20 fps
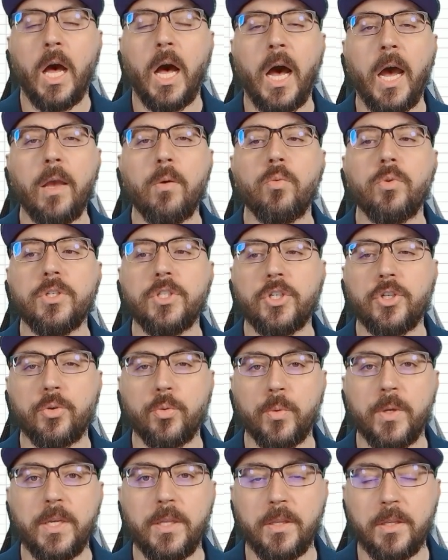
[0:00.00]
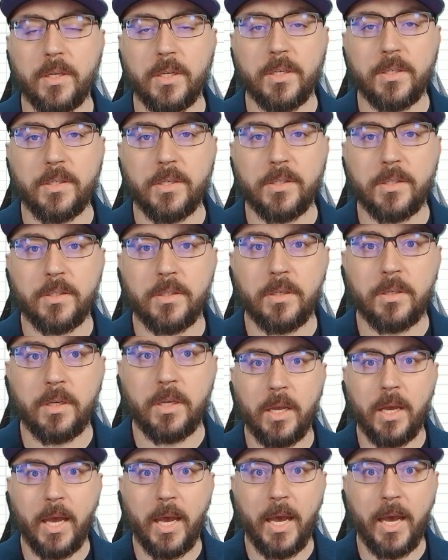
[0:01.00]
I would treat this
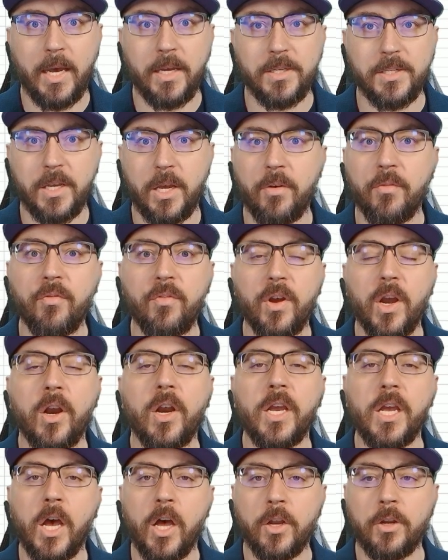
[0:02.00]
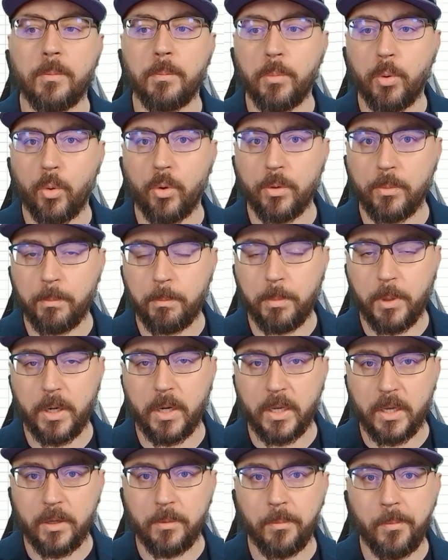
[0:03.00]
as a very unimportant
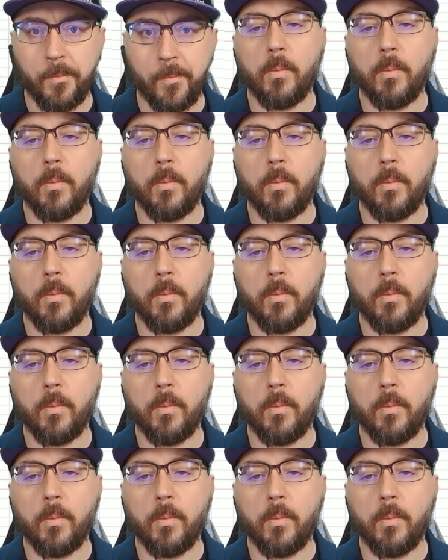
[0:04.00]
bucket.